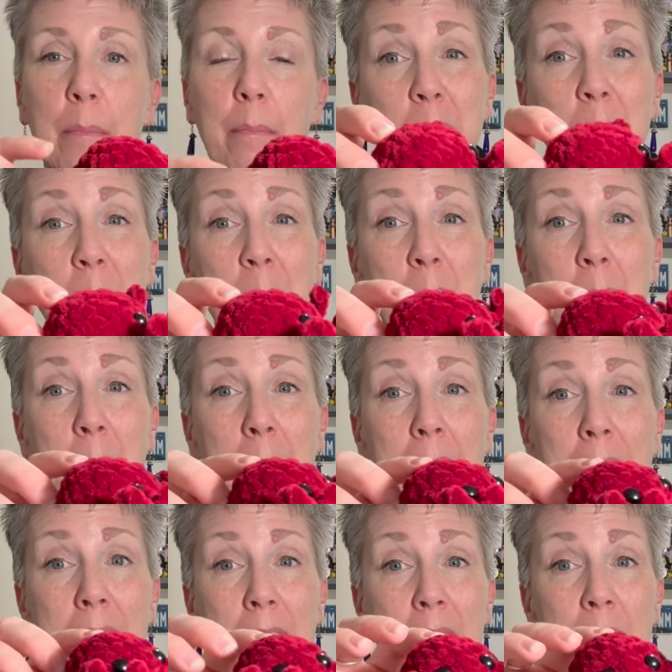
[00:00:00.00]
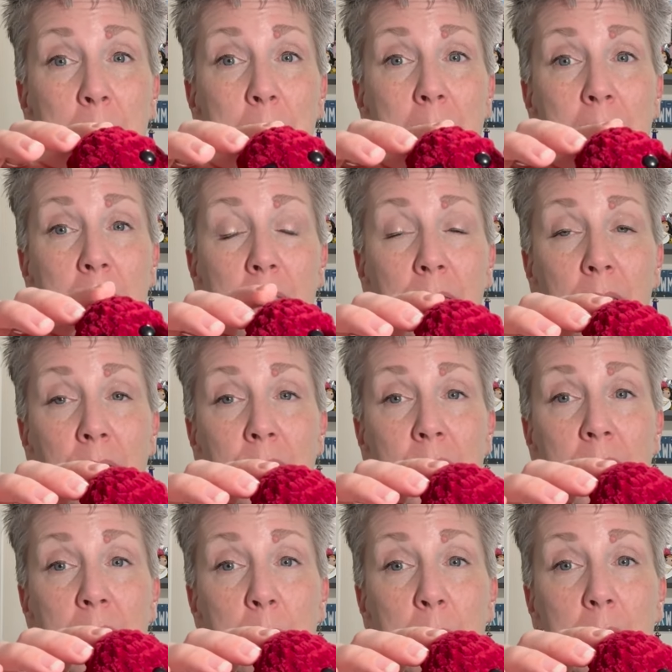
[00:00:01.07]
Maybe
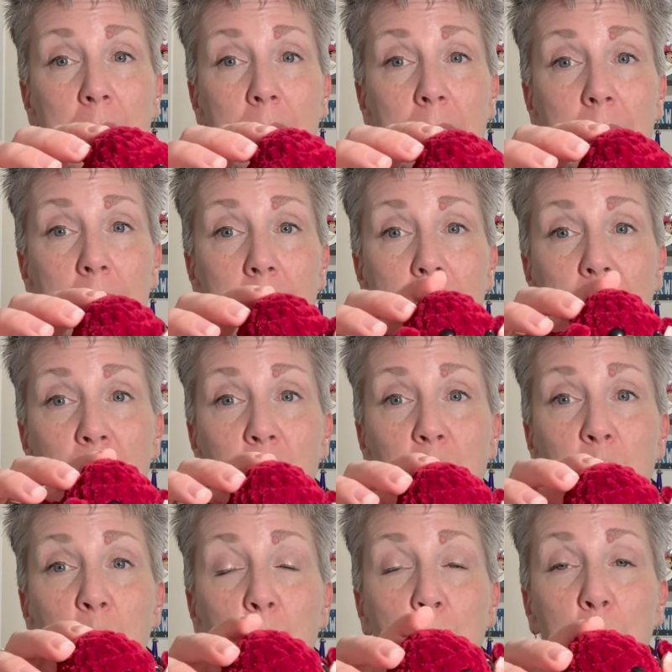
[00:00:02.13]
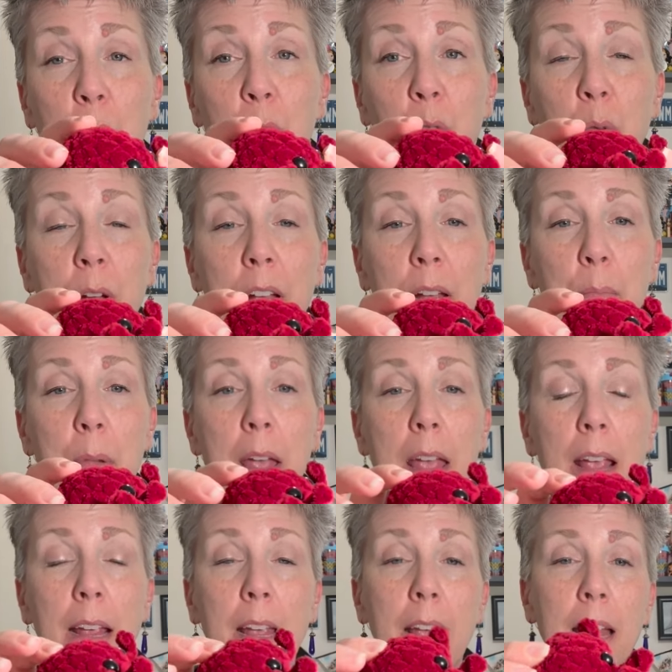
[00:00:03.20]
15 minutes. Super quick
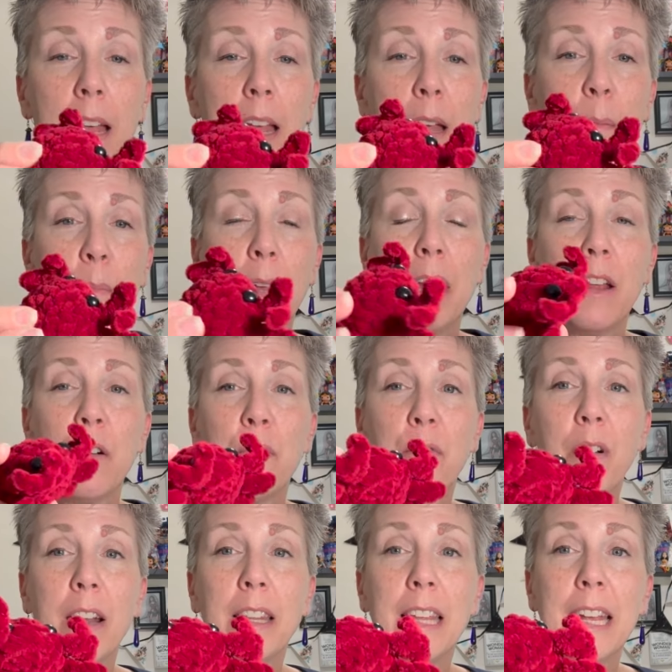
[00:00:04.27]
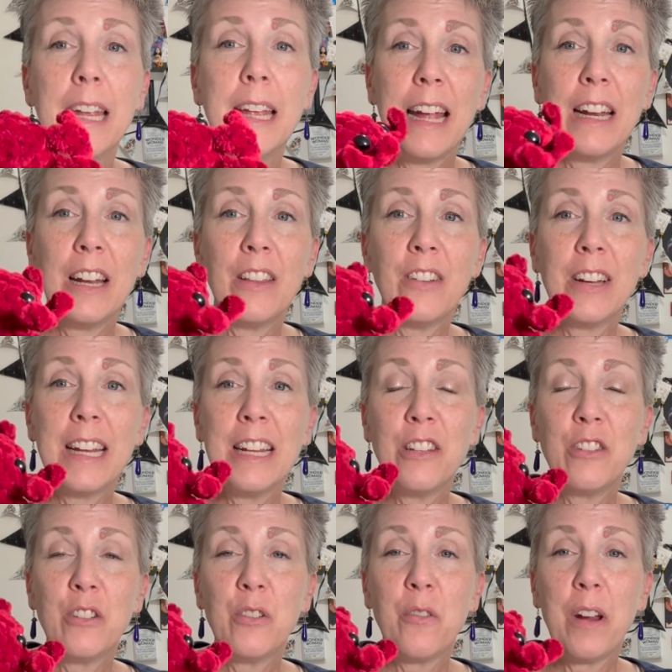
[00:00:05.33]
make, beginner friendly, another
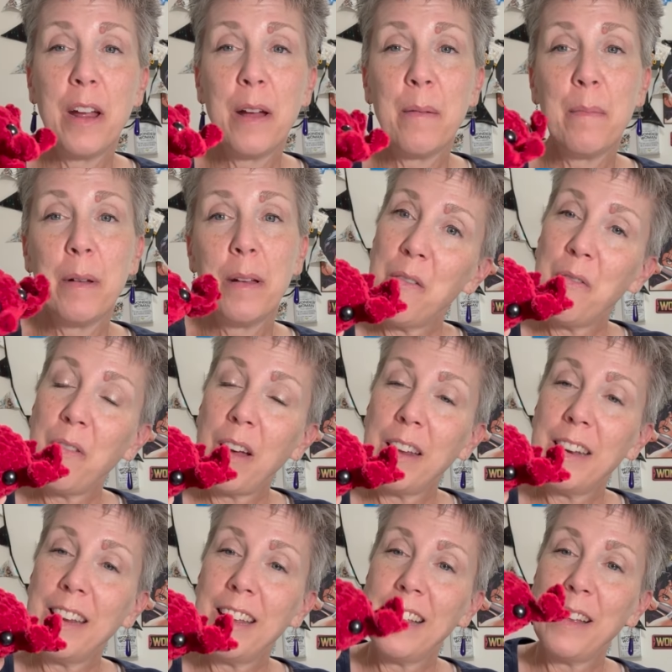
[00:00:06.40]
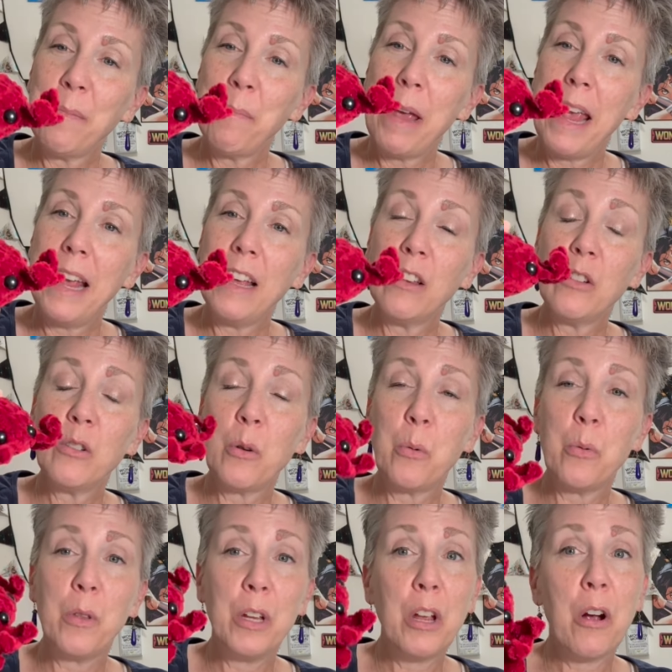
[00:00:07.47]
Instagram fun make. So
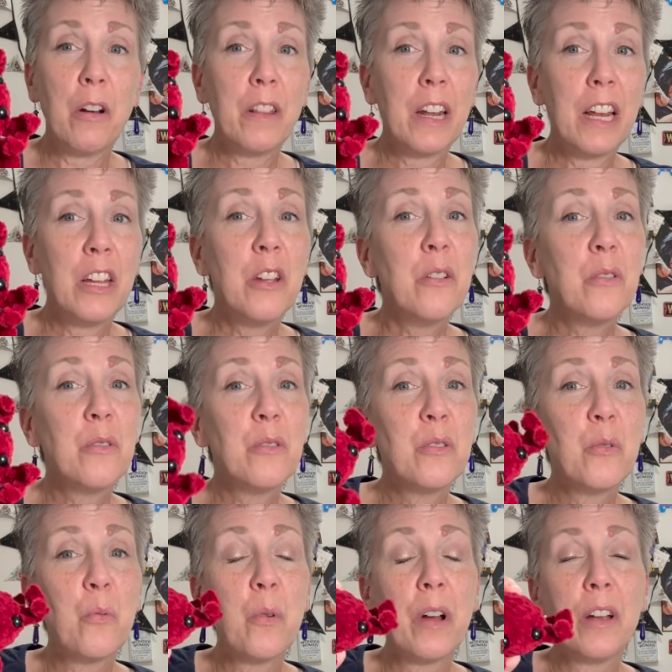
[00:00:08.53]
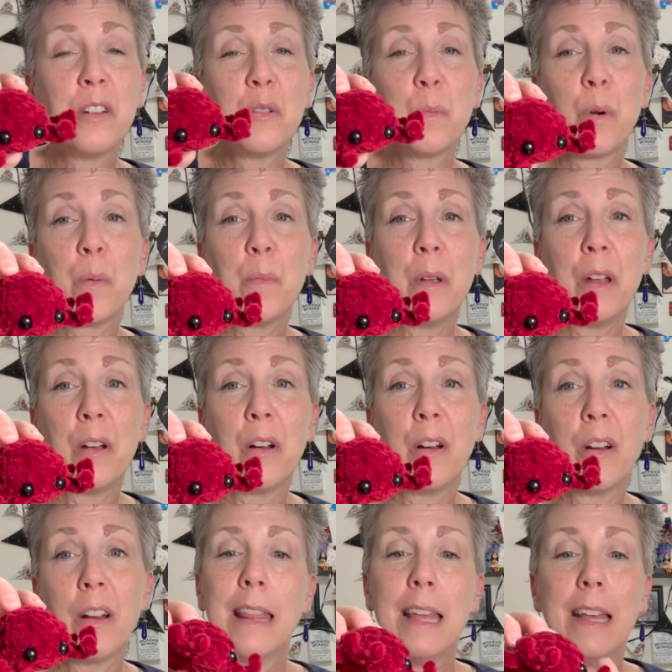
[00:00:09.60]
the yarn that I used was
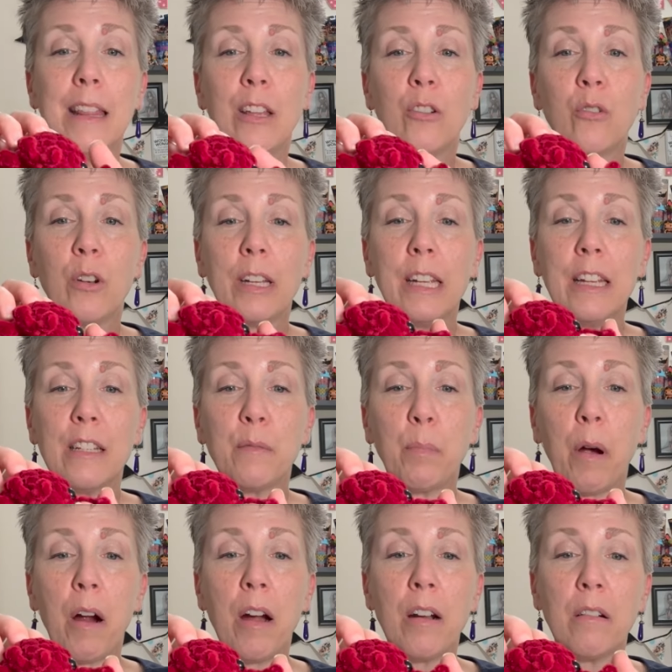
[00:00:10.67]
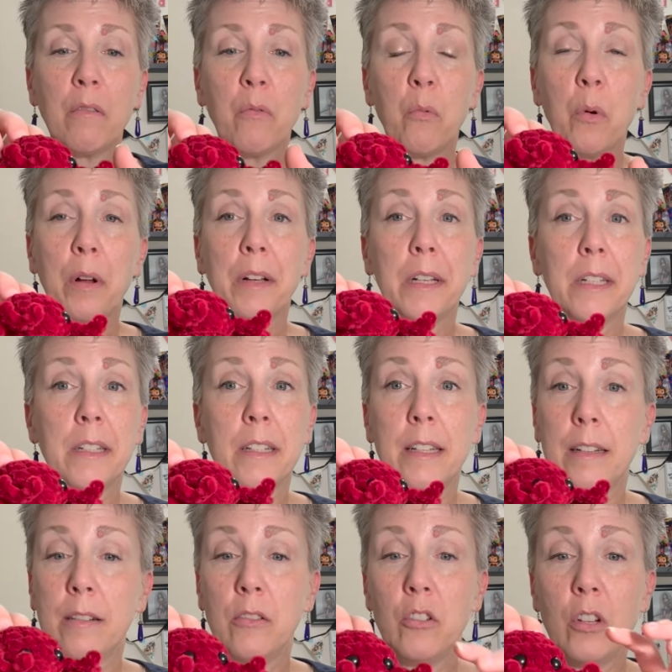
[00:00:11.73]
Premier. I think the trickiest part was
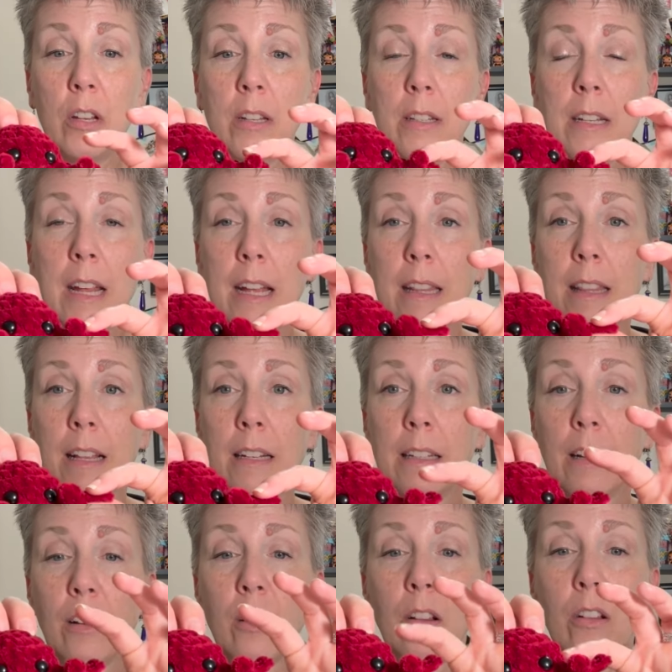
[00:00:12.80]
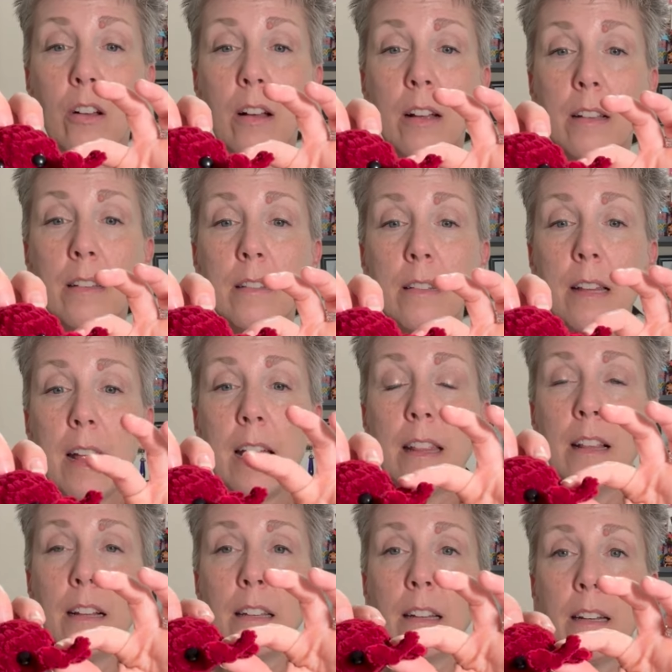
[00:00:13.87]
just getting the little claws and
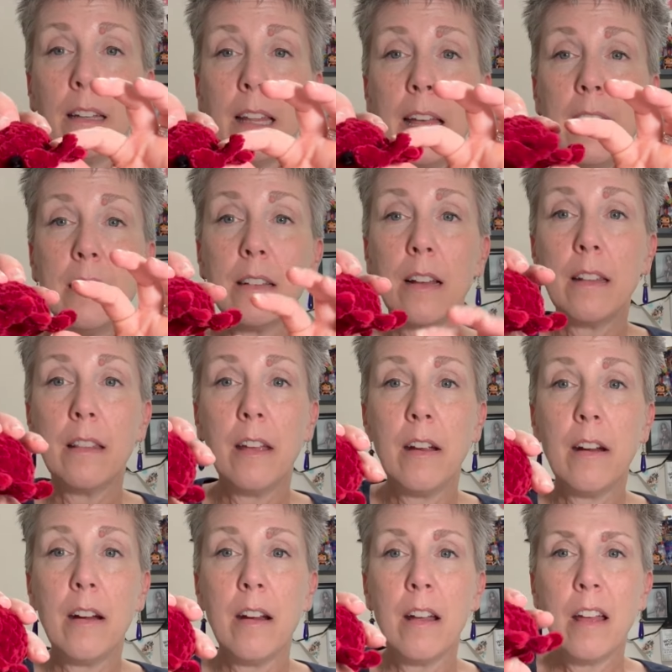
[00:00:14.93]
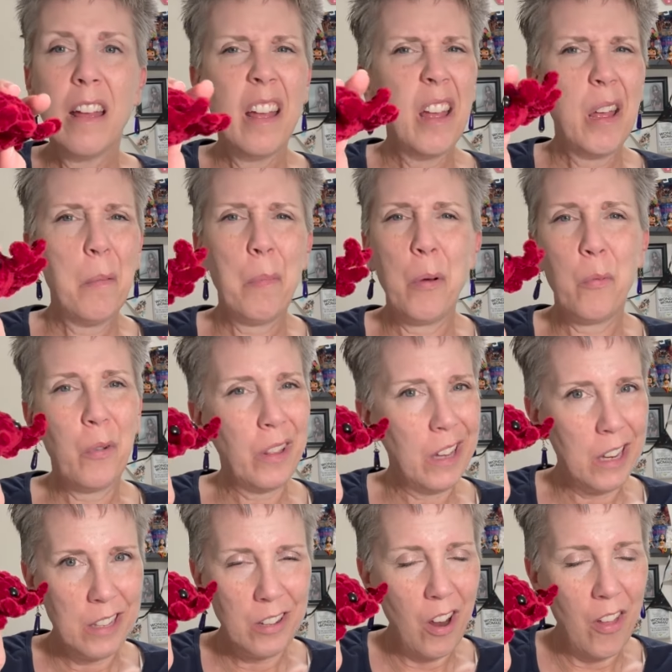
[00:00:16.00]
the little legs on there, but really
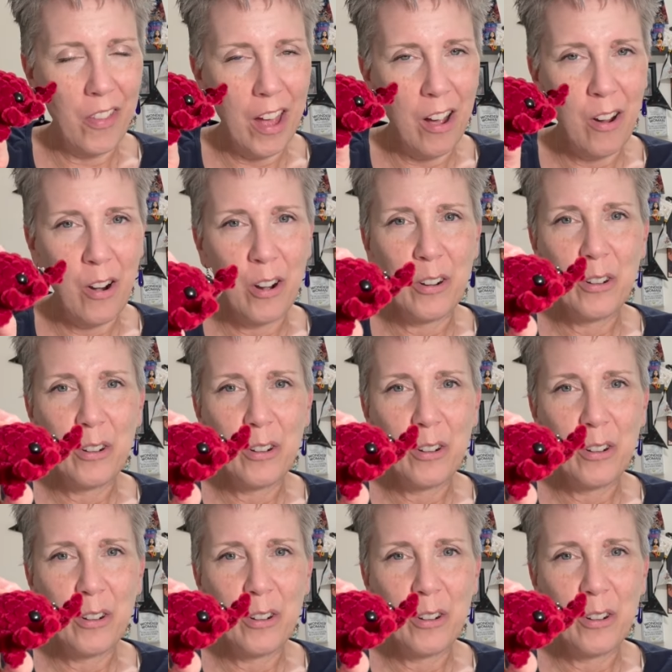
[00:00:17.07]
it's not that hard.